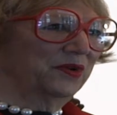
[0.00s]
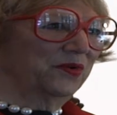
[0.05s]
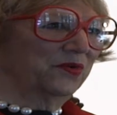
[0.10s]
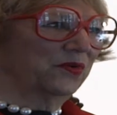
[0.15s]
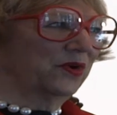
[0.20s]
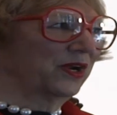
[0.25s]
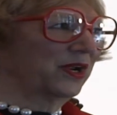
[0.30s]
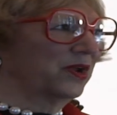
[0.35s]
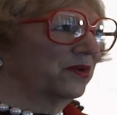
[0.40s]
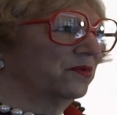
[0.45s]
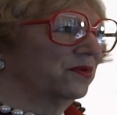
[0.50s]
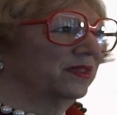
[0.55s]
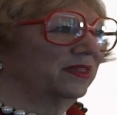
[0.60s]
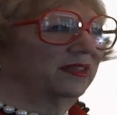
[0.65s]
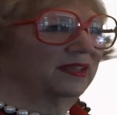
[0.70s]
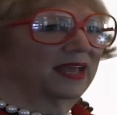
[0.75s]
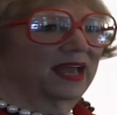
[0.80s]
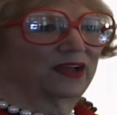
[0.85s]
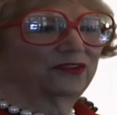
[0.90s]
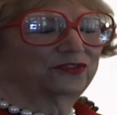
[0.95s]
working
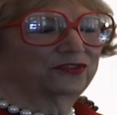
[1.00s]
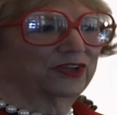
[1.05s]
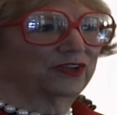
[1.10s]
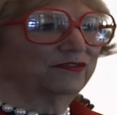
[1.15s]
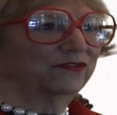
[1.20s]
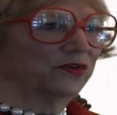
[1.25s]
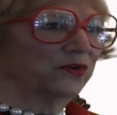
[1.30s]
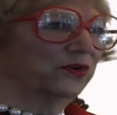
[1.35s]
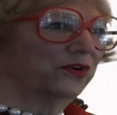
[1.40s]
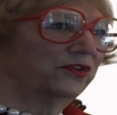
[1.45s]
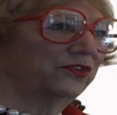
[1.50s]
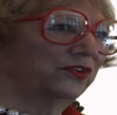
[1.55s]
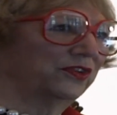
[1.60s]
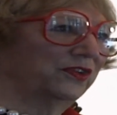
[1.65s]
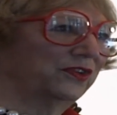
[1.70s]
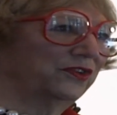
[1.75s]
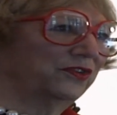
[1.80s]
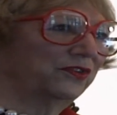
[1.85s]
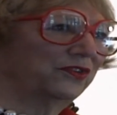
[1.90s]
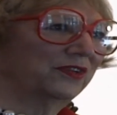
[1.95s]
with outside
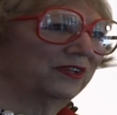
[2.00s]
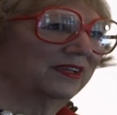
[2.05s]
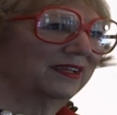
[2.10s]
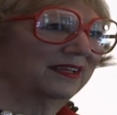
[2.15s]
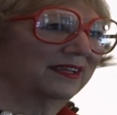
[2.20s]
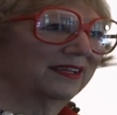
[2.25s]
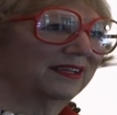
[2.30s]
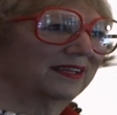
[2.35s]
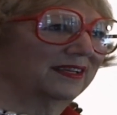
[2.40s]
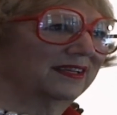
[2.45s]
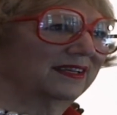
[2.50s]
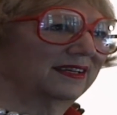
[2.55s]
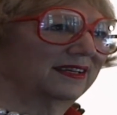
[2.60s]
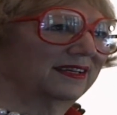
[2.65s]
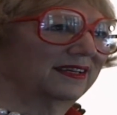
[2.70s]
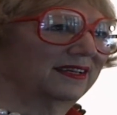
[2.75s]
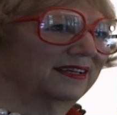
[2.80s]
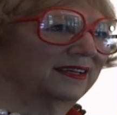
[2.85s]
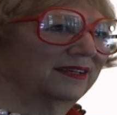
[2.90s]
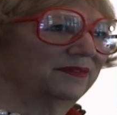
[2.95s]
voices,
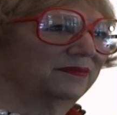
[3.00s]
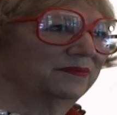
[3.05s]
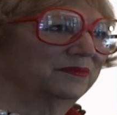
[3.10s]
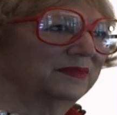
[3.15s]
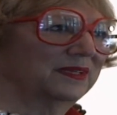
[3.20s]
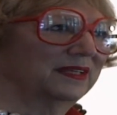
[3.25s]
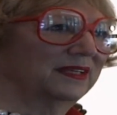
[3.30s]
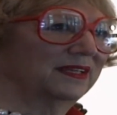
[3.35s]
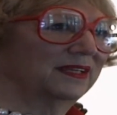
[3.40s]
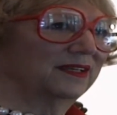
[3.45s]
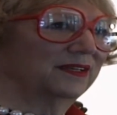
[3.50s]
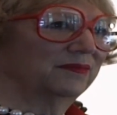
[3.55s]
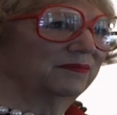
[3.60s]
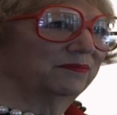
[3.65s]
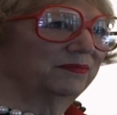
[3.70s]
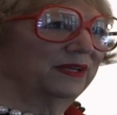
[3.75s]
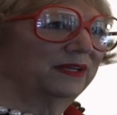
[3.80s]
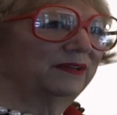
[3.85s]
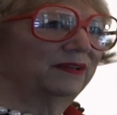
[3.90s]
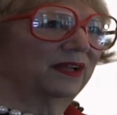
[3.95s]

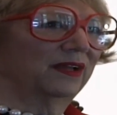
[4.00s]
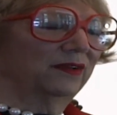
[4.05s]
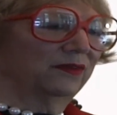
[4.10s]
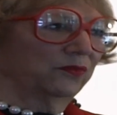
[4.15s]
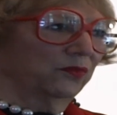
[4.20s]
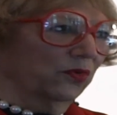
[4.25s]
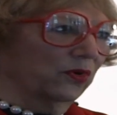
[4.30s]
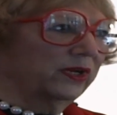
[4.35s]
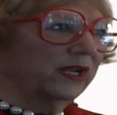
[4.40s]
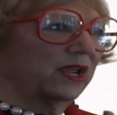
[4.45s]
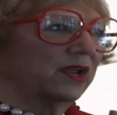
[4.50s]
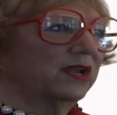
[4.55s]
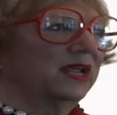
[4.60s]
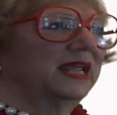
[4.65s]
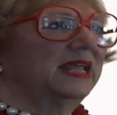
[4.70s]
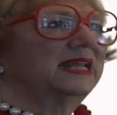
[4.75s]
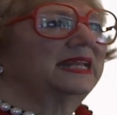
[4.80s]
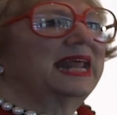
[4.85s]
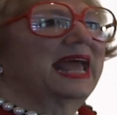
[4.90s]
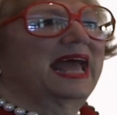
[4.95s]
but working
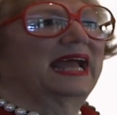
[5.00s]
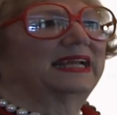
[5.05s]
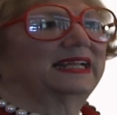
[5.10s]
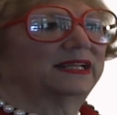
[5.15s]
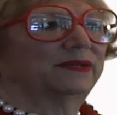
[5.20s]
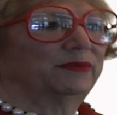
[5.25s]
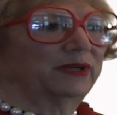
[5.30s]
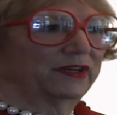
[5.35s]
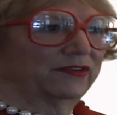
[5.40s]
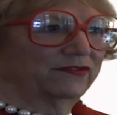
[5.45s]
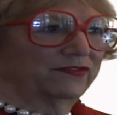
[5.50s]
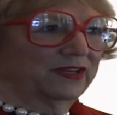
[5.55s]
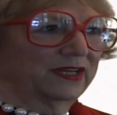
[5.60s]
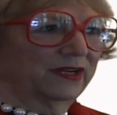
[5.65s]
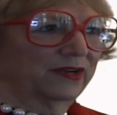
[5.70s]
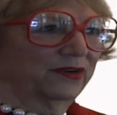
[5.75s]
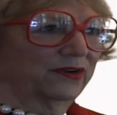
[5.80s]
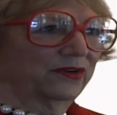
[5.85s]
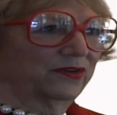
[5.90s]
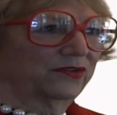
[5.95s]
in academic
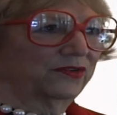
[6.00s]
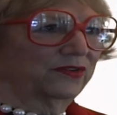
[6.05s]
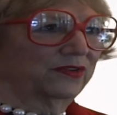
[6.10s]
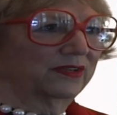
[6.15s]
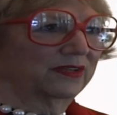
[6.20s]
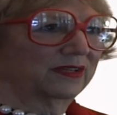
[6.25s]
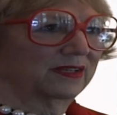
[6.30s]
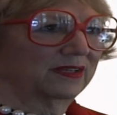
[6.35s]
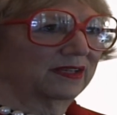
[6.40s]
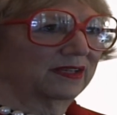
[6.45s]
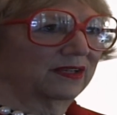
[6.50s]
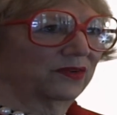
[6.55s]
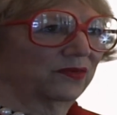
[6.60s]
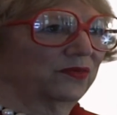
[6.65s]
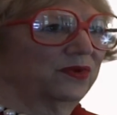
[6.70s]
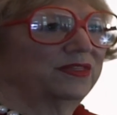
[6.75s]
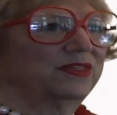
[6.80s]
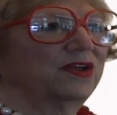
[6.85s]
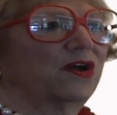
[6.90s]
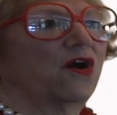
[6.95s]
affairs
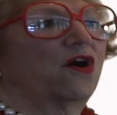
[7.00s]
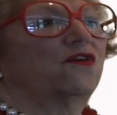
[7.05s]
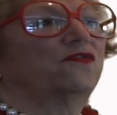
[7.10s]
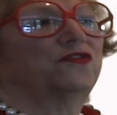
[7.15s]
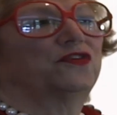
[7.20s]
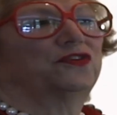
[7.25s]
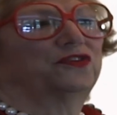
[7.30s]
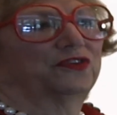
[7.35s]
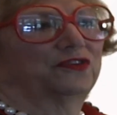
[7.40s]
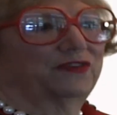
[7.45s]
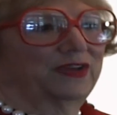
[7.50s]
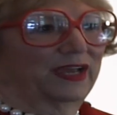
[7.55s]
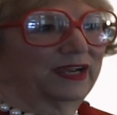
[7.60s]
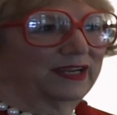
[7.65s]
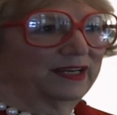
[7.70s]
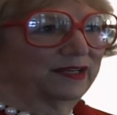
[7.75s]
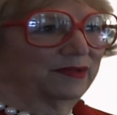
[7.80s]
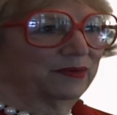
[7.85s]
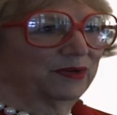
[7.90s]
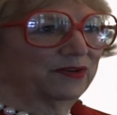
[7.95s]
with the Office of
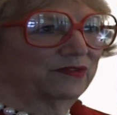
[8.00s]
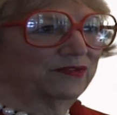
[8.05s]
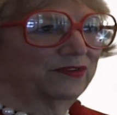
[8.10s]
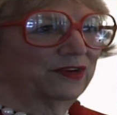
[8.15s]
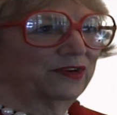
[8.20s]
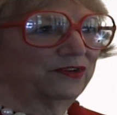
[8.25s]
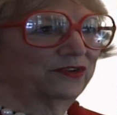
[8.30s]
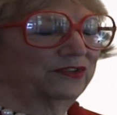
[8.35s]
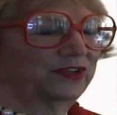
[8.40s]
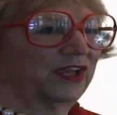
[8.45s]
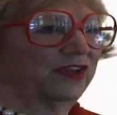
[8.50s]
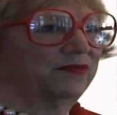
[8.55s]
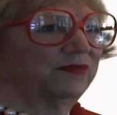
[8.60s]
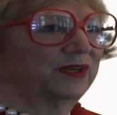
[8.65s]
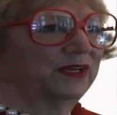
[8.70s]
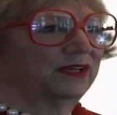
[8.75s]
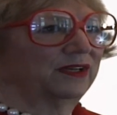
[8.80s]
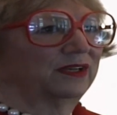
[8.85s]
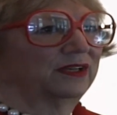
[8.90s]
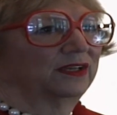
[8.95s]
Academic Affairs gave me
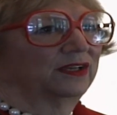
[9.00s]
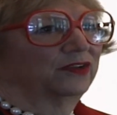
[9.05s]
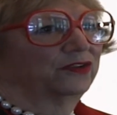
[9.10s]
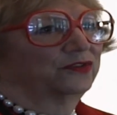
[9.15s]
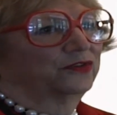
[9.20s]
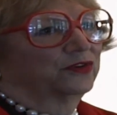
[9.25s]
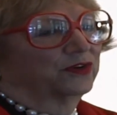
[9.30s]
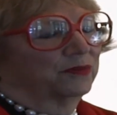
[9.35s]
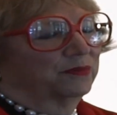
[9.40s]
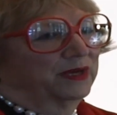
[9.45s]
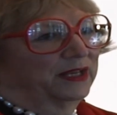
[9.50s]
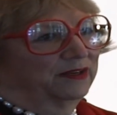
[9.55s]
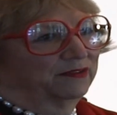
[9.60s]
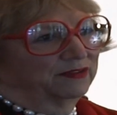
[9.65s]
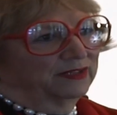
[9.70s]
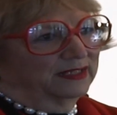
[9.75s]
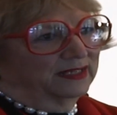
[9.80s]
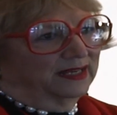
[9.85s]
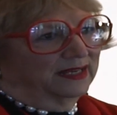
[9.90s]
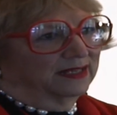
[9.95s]
a certain amount
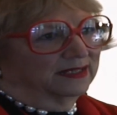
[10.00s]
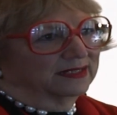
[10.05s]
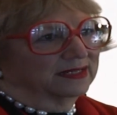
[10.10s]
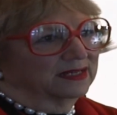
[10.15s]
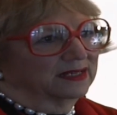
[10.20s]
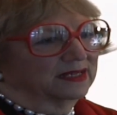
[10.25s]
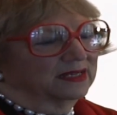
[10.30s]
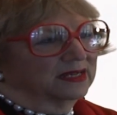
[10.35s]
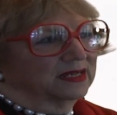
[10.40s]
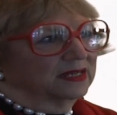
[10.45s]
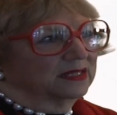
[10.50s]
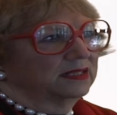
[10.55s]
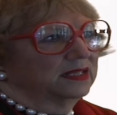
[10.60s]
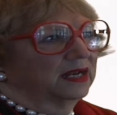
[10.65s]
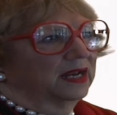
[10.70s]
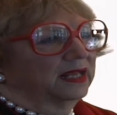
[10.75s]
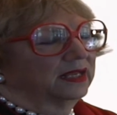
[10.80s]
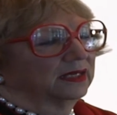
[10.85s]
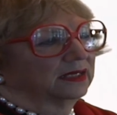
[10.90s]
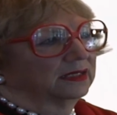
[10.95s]
of clout.
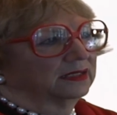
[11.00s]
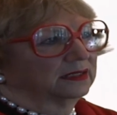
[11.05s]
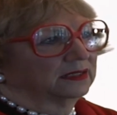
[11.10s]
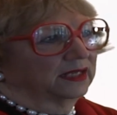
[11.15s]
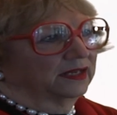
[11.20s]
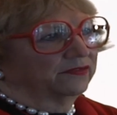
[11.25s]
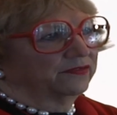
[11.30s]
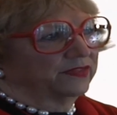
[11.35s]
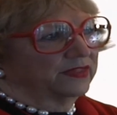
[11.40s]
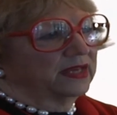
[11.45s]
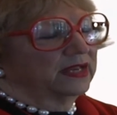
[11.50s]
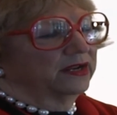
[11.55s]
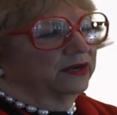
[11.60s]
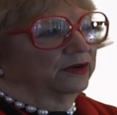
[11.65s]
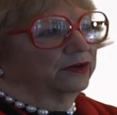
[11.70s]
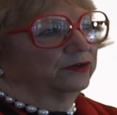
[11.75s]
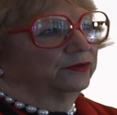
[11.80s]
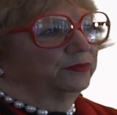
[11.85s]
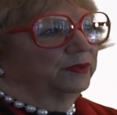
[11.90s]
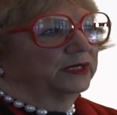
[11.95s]
Then I left
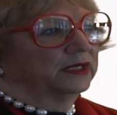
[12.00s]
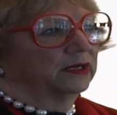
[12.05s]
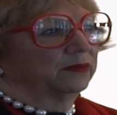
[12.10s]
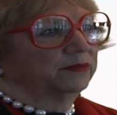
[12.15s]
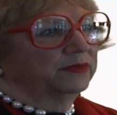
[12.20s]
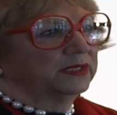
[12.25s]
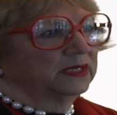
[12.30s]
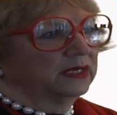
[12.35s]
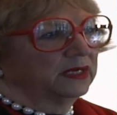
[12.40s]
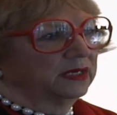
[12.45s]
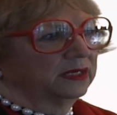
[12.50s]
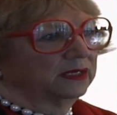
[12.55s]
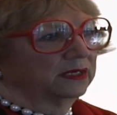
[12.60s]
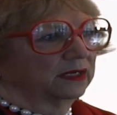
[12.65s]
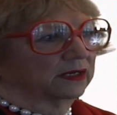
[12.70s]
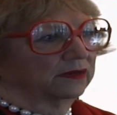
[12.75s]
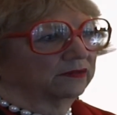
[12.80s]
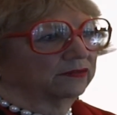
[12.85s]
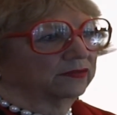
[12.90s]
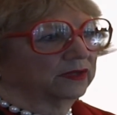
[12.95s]
there to become Dean
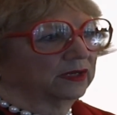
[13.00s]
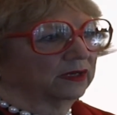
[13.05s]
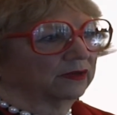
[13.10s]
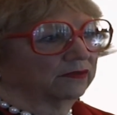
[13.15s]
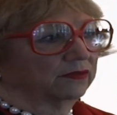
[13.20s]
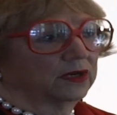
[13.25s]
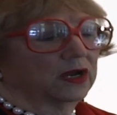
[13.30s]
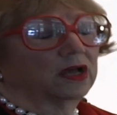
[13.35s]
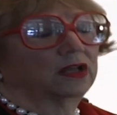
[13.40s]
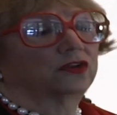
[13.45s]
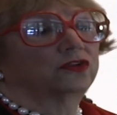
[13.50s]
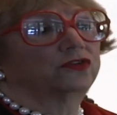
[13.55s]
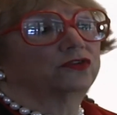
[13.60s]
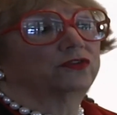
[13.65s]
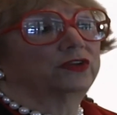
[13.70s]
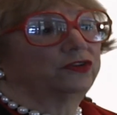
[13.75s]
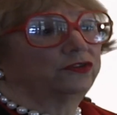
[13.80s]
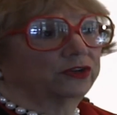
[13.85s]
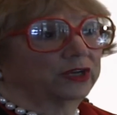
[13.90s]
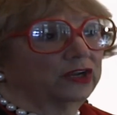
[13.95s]
of College of
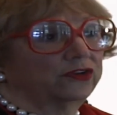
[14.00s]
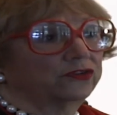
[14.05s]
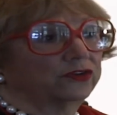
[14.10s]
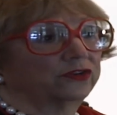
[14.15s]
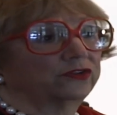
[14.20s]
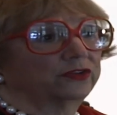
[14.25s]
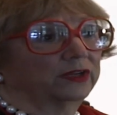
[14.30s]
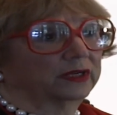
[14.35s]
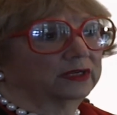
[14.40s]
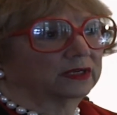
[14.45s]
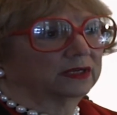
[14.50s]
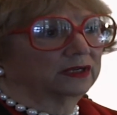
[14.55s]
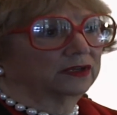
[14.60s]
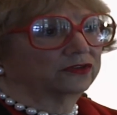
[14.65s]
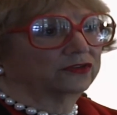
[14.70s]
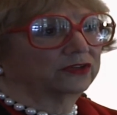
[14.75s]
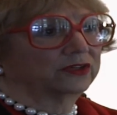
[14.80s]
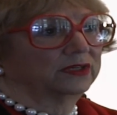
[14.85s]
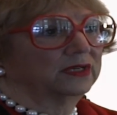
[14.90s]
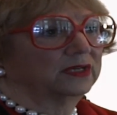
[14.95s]
Education and
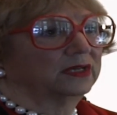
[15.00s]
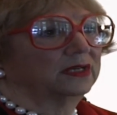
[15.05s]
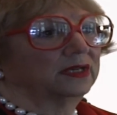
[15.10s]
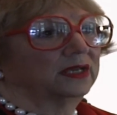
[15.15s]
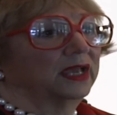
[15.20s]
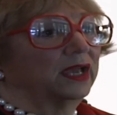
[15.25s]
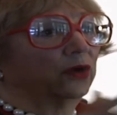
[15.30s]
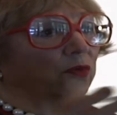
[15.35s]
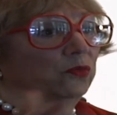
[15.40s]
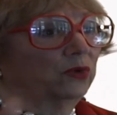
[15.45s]
Psychology at